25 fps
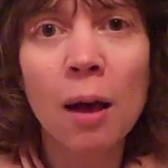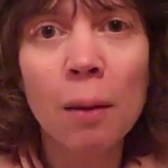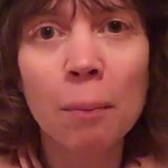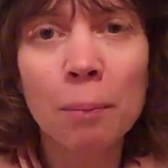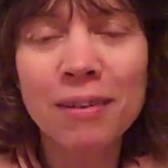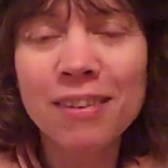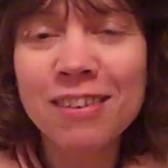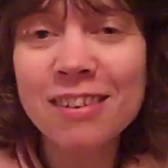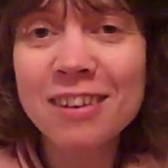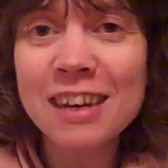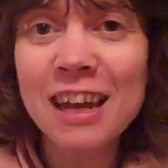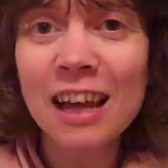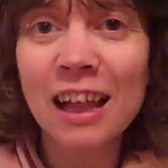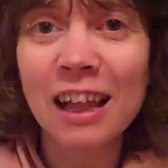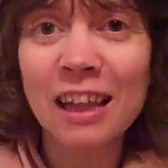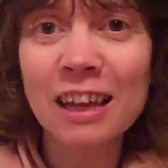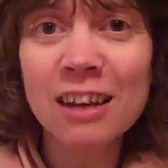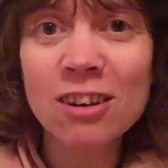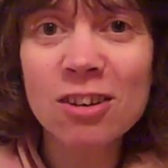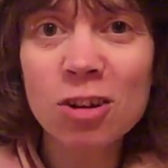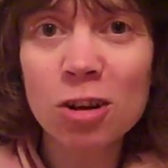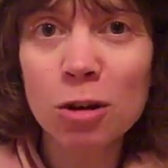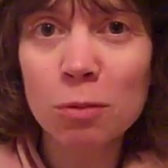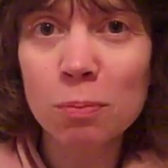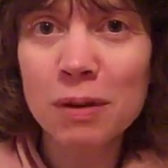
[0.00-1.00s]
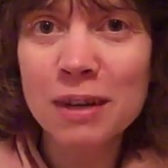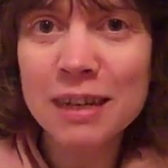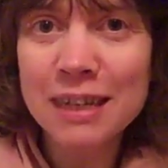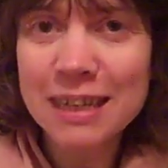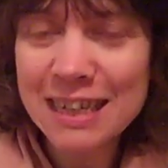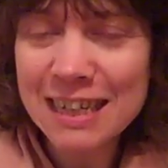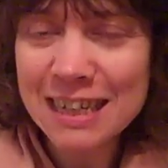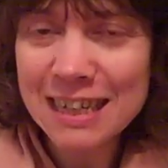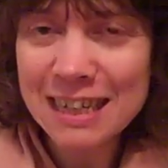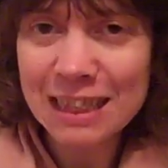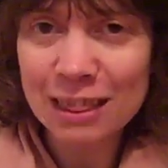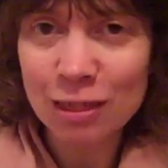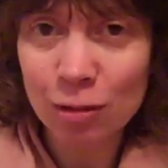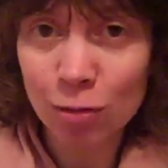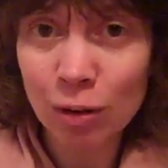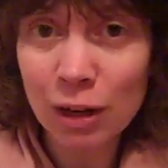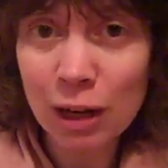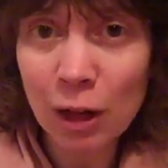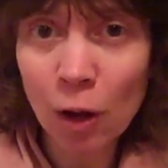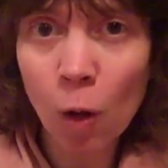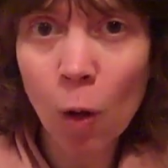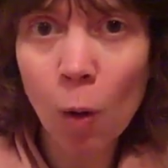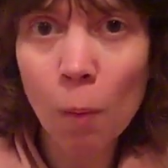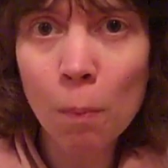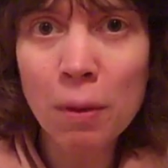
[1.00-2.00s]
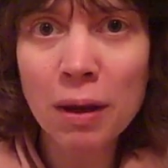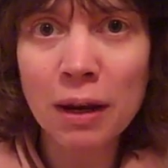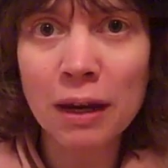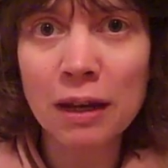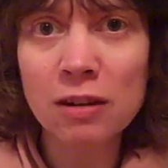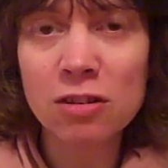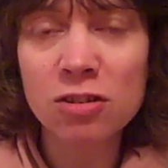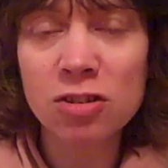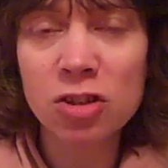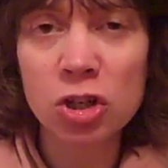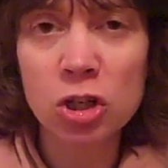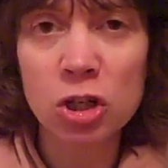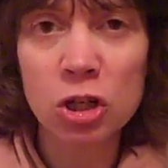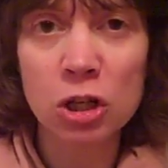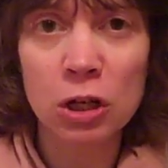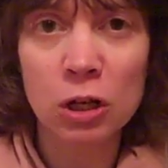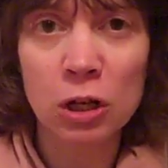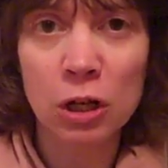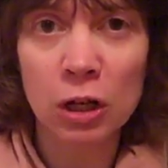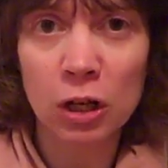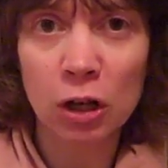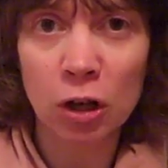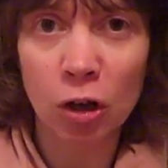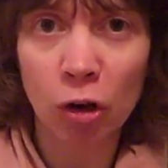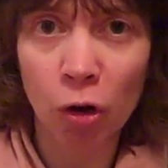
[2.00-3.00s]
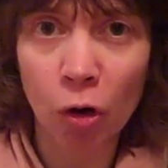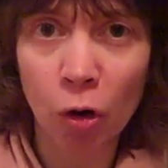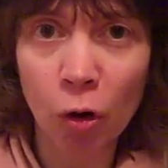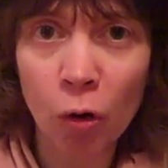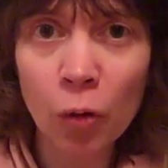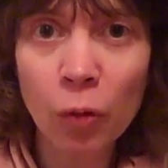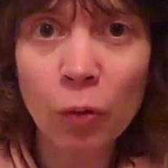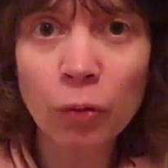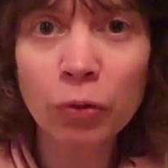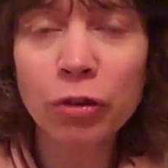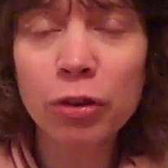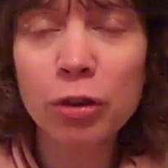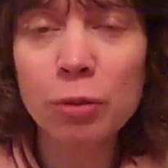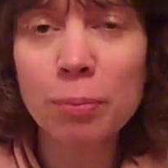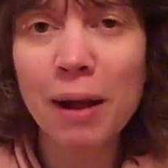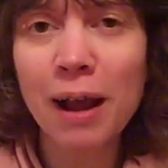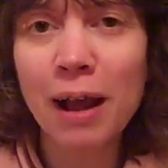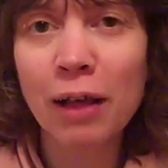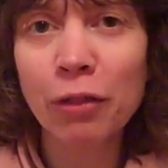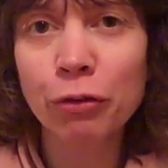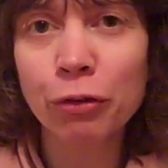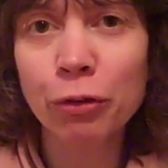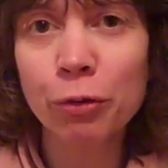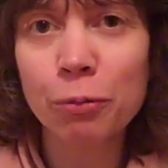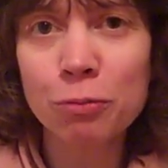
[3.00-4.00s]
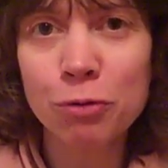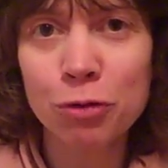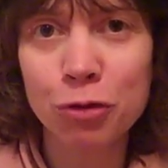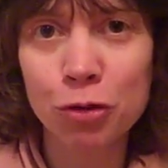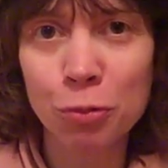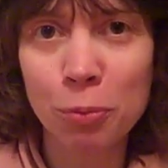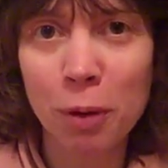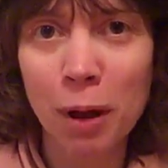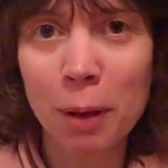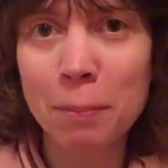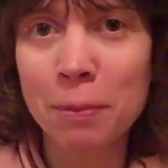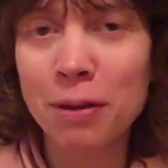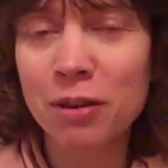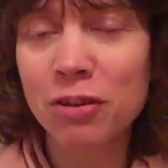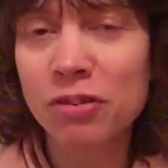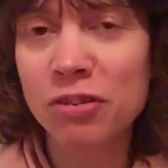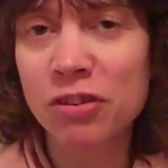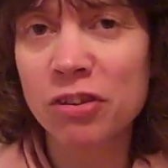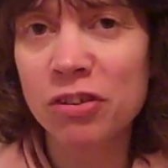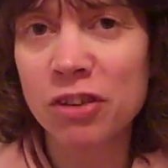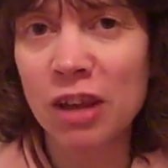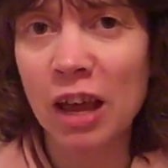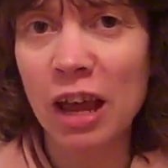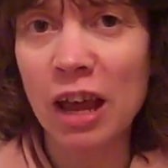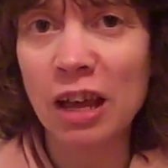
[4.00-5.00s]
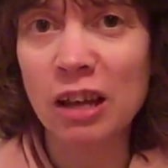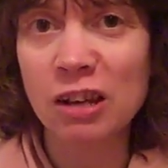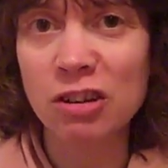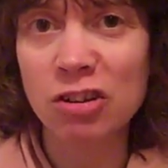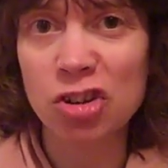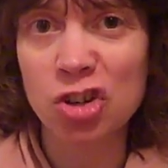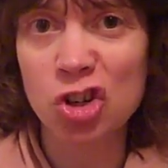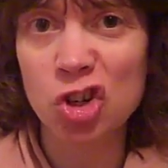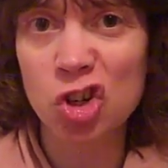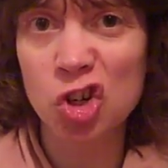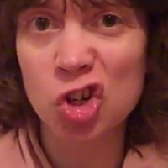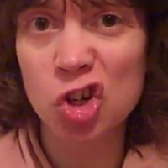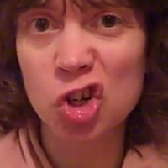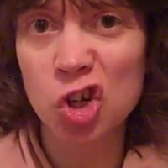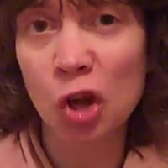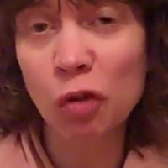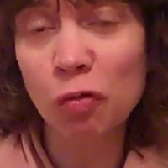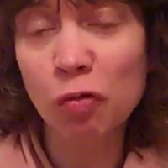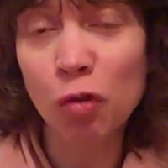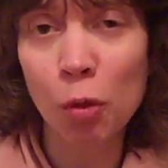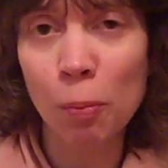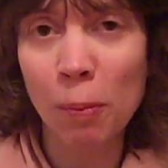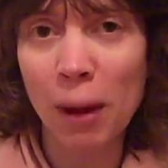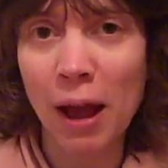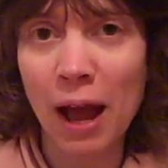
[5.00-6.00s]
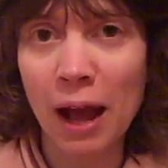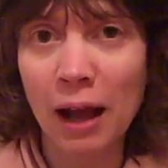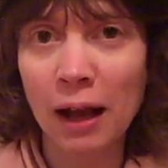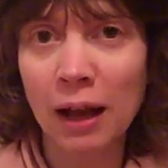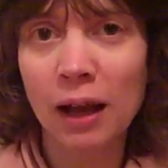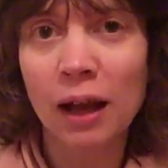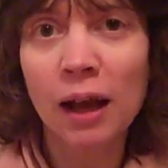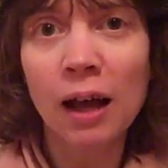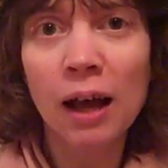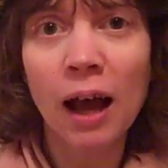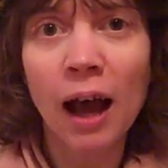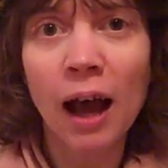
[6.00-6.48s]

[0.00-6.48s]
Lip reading: But still, it took me 3 whole minutes to go to the bathroom, do my business, and shuffle back.